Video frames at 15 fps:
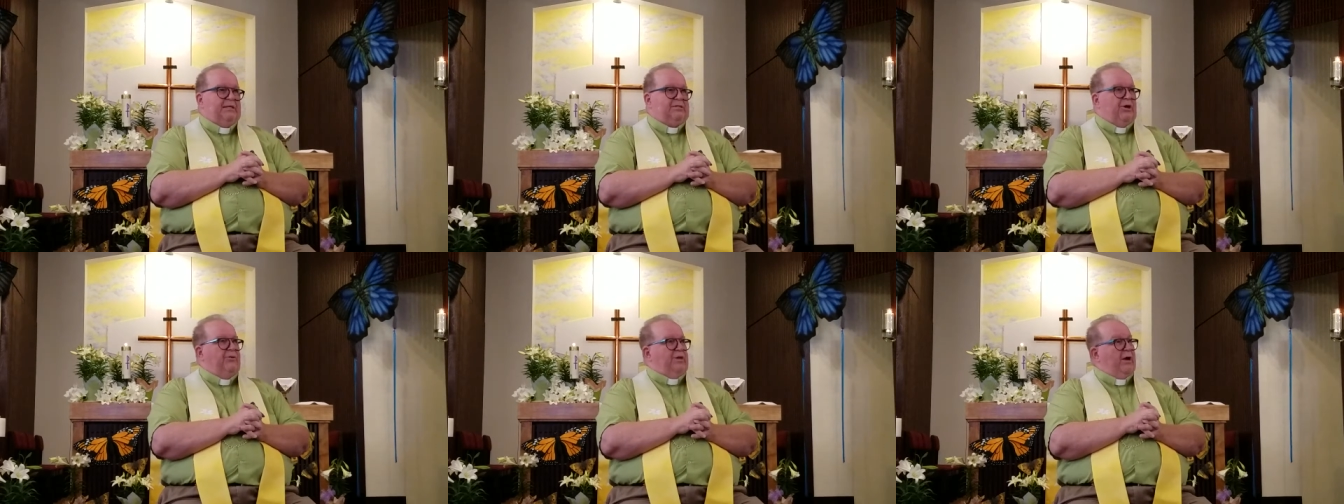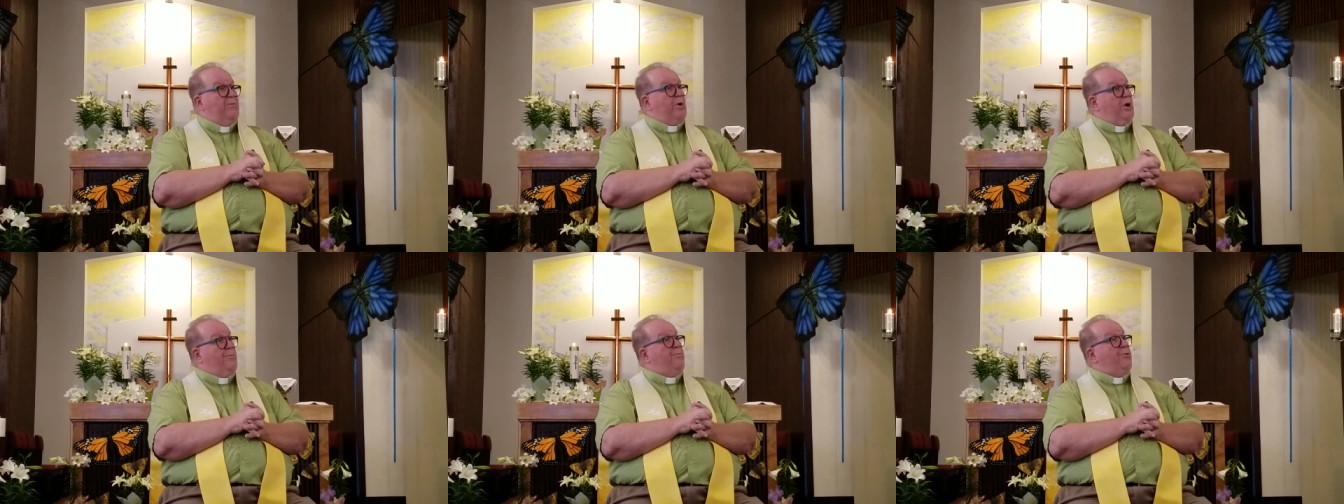So there
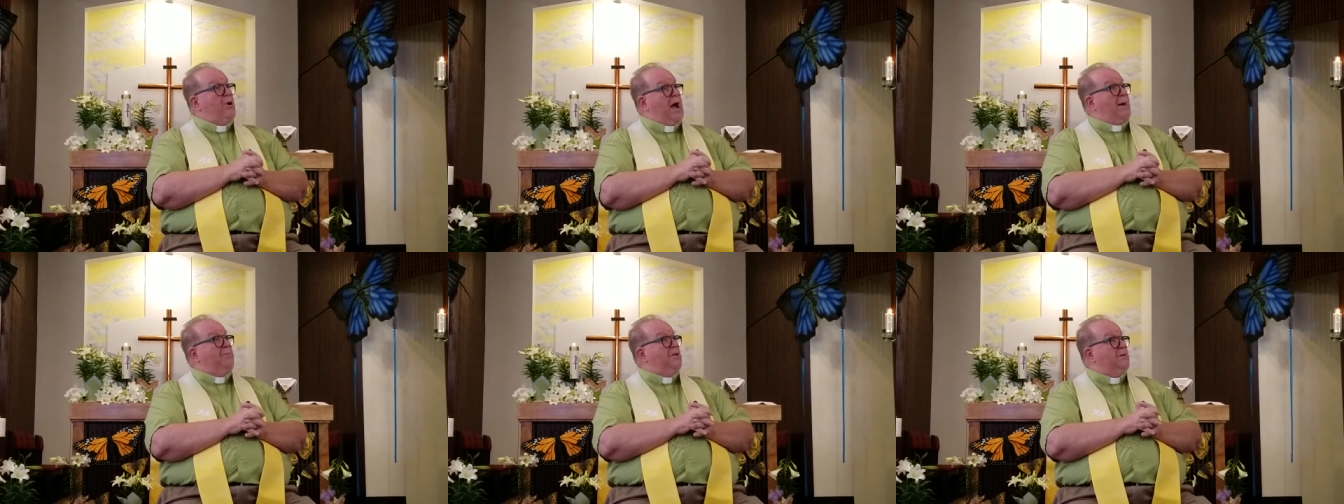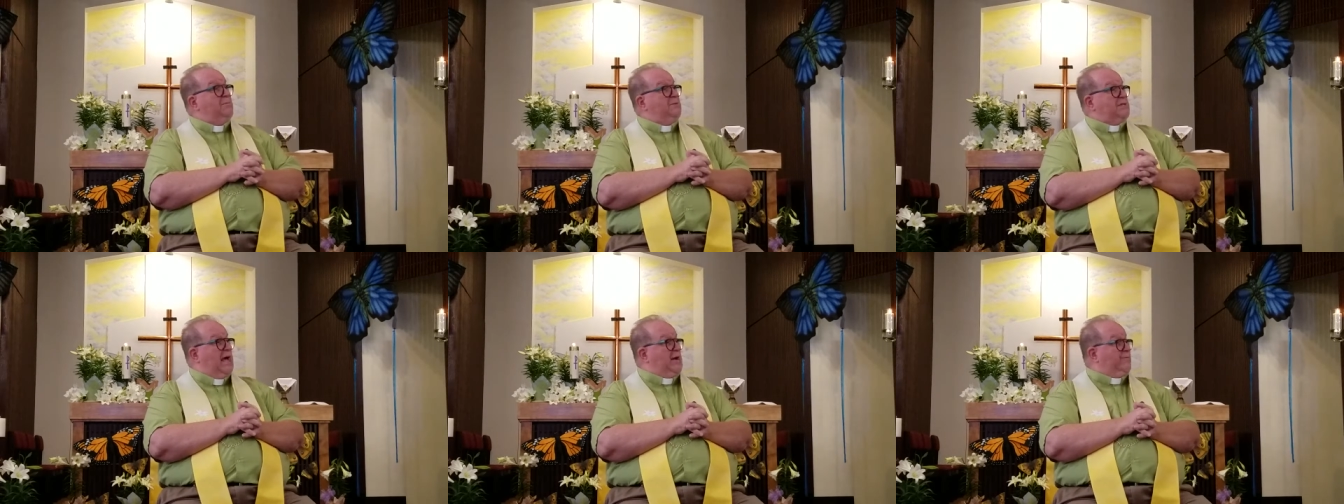were
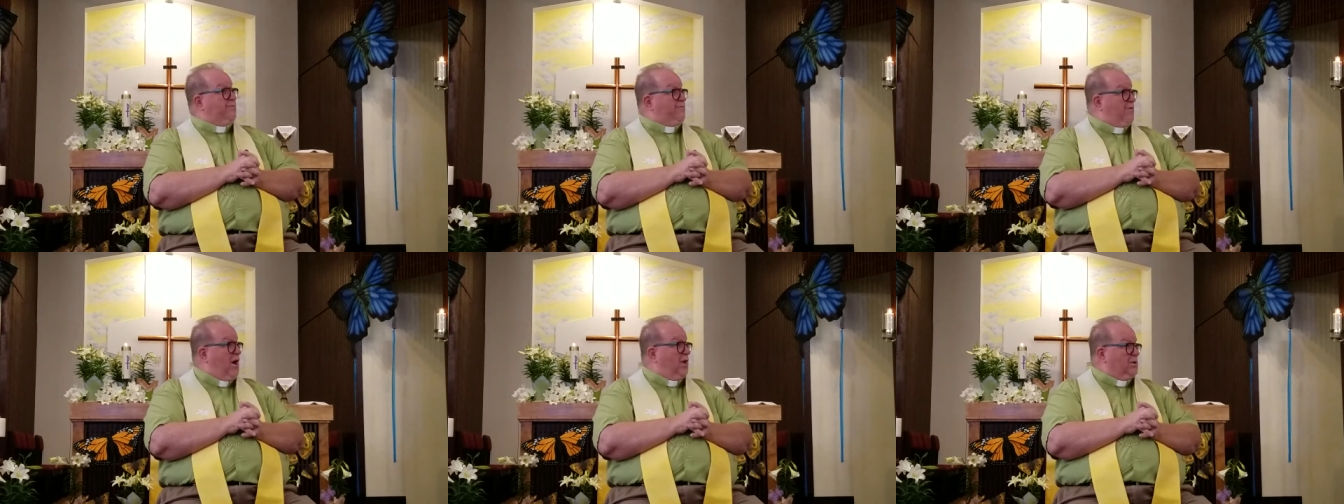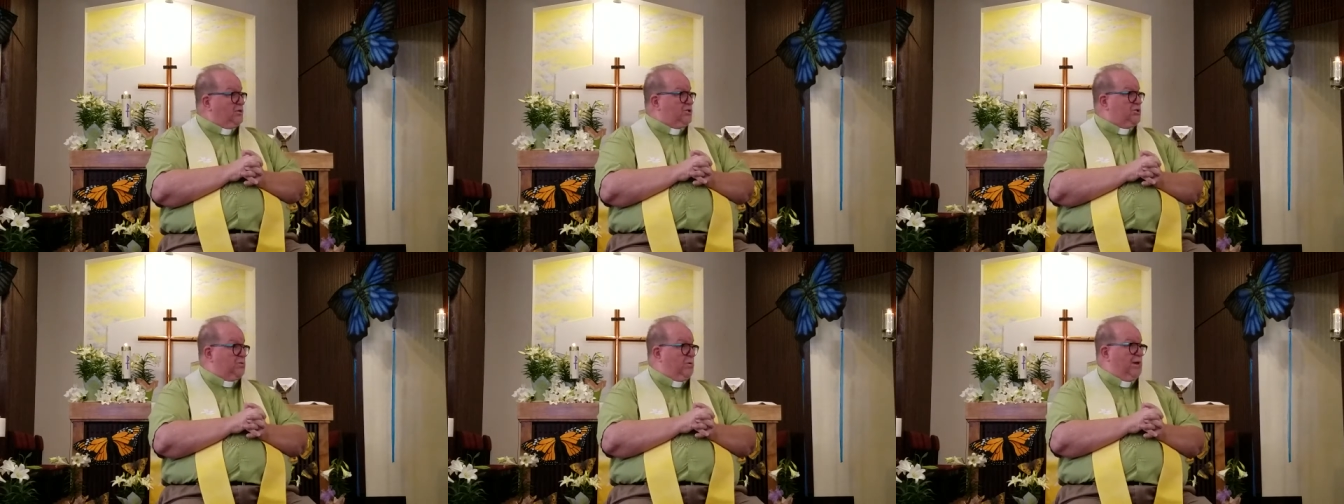problems and
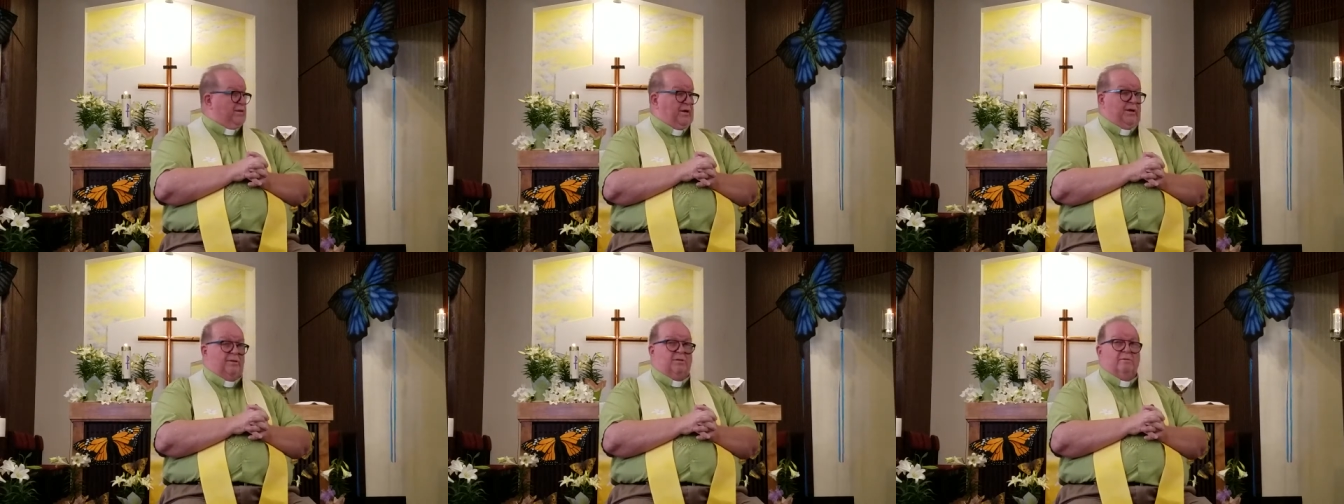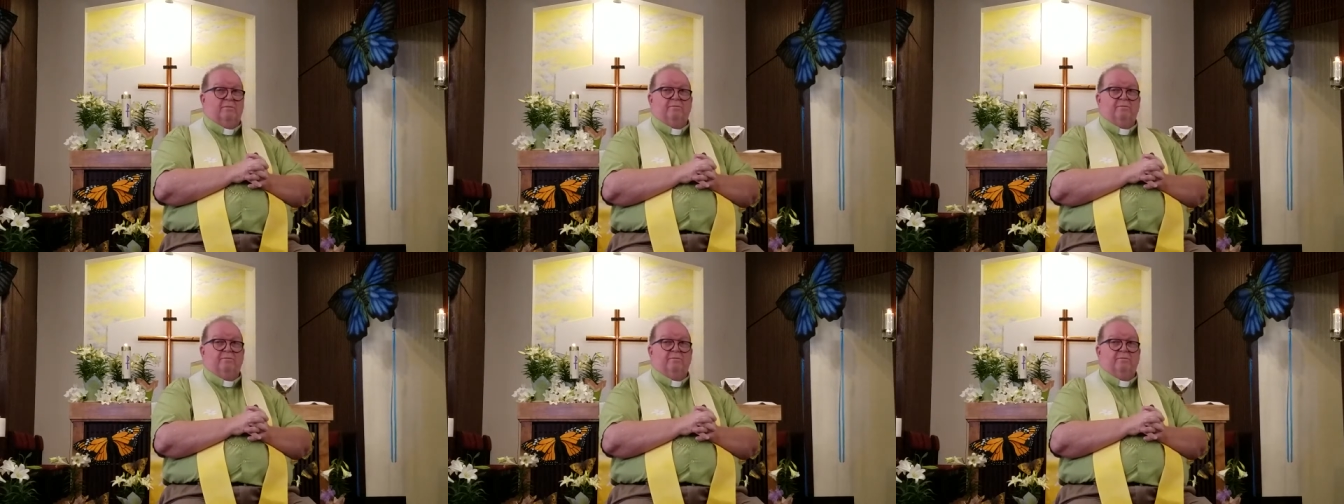faults with it.